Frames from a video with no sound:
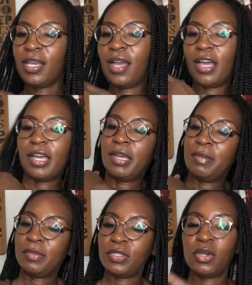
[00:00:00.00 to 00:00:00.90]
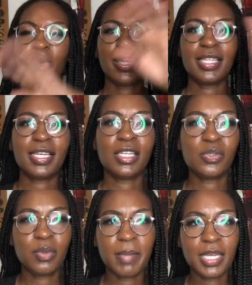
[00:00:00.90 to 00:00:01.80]
And the kids
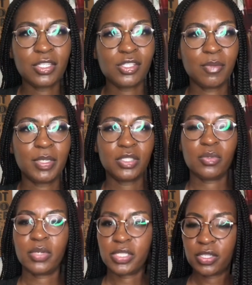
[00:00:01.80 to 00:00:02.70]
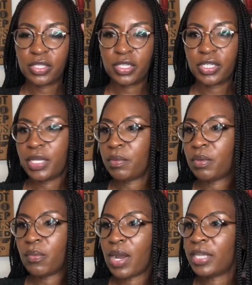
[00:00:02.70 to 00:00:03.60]
were making so much noise earlier. They were
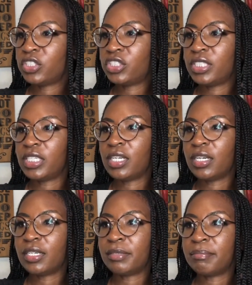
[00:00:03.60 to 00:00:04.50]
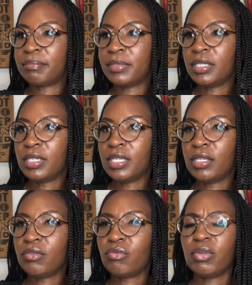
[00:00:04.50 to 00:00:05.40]
watching,
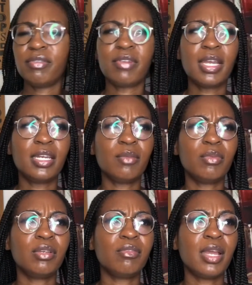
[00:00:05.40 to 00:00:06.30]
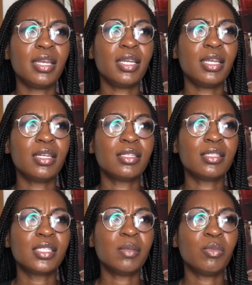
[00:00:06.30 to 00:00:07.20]
we rented
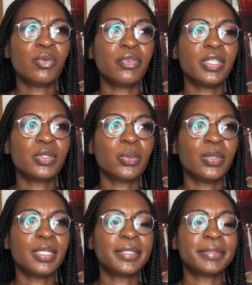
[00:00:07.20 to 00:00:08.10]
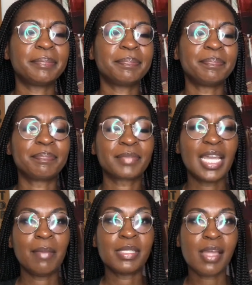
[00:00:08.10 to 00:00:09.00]
some movies on
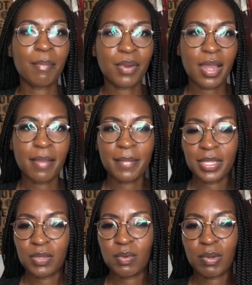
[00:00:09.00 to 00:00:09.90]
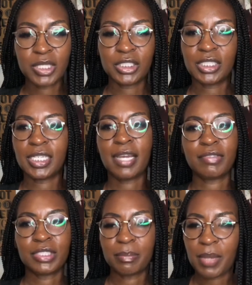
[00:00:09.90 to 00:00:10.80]
Amazon Prime, and they were watching it, having
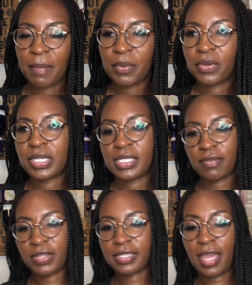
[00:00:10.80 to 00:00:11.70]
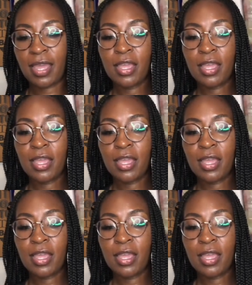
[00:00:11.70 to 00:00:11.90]
some popcorn and stuff like that.